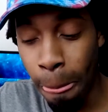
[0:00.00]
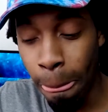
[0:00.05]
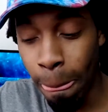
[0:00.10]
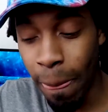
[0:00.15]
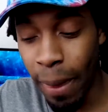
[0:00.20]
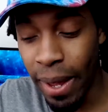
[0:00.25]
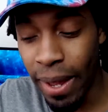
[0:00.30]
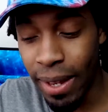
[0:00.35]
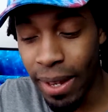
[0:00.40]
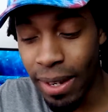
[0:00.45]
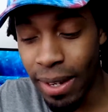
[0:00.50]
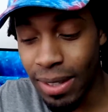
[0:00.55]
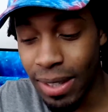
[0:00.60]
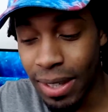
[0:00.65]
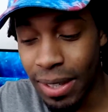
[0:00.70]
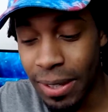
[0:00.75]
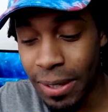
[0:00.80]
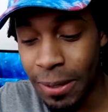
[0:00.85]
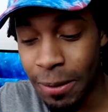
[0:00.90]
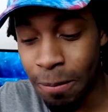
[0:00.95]
And
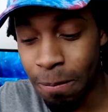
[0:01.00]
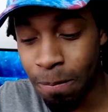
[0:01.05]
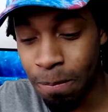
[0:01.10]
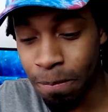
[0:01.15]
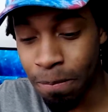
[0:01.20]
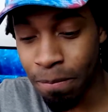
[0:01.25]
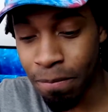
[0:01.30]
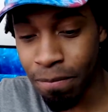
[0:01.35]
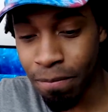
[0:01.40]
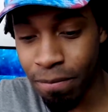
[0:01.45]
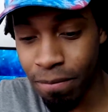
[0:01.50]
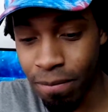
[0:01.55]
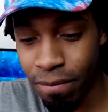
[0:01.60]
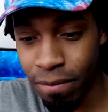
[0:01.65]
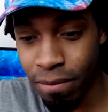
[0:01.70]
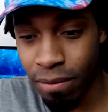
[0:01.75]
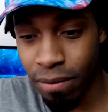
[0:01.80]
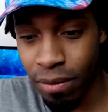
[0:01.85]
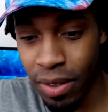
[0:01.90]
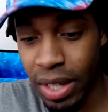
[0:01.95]

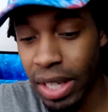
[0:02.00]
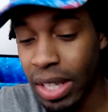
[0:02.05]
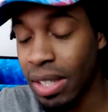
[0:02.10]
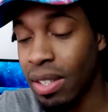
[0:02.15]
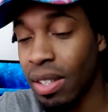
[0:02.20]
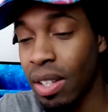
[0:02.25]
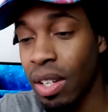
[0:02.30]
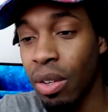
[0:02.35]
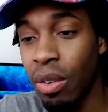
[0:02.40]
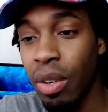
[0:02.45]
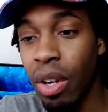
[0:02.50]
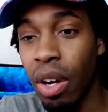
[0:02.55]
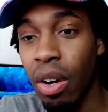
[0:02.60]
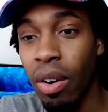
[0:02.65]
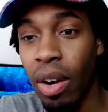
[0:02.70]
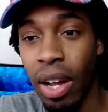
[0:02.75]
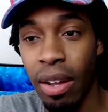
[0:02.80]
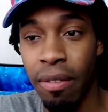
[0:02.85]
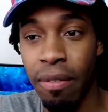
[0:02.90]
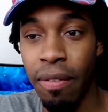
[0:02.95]
next thing you know,
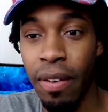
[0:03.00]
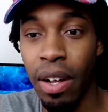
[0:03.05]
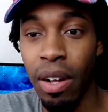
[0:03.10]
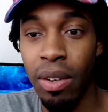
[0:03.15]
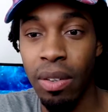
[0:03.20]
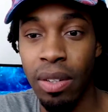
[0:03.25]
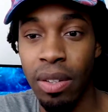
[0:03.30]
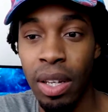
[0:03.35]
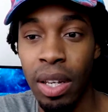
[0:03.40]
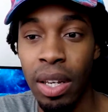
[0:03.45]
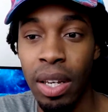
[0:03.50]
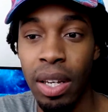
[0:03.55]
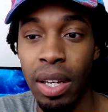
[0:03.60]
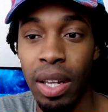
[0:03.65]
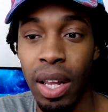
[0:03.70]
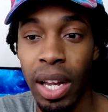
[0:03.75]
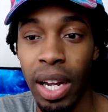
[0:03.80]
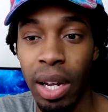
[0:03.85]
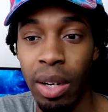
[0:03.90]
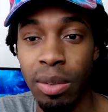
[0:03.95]
I felt
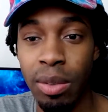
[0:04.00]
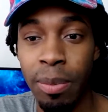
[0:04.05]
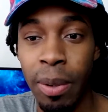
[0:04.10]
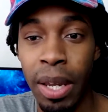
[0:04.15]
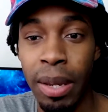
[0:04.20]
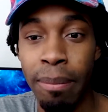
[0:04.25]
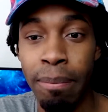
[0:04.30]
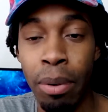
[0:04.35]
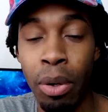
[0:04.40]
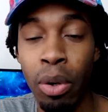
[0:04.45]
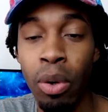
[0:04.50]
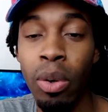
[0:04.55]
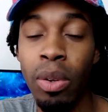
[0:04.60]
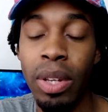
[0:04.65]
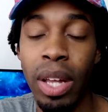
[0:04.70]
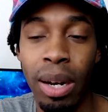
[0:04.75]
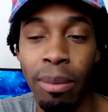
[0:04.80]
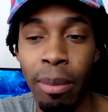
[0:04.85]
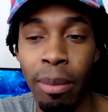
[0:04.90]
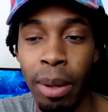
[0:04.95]
like I was being pulled
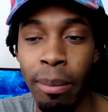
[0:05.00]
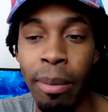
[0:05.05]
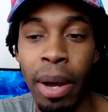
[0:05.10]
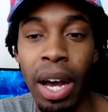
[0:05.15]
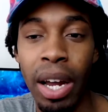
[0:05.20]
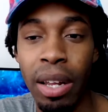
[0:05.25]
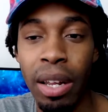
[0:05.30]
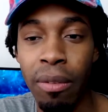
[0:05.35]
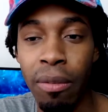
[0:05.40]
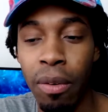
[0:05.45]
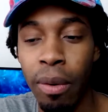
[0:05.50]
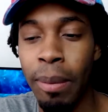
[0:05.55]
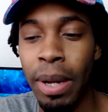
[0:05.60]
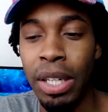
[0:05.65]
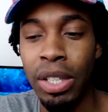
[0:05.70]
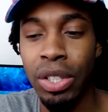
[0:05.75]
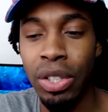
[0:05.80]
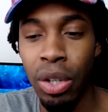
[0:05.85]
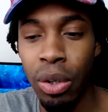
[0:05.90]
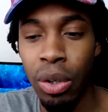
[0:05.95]
out of my body from my
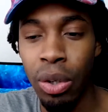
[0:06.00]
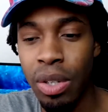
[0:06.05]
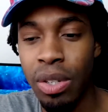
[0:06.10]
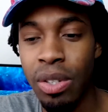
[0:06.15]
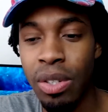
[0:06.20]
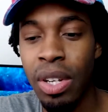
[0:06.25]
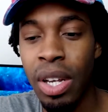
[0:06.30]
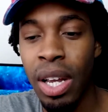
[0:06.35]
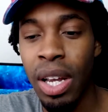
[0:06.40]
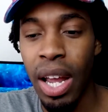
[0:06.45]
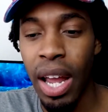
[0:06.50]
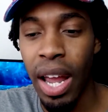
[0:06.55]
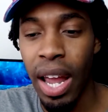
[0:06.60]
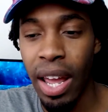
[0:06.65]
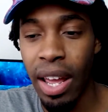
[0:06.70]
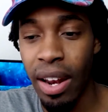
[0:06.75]
shoulders, and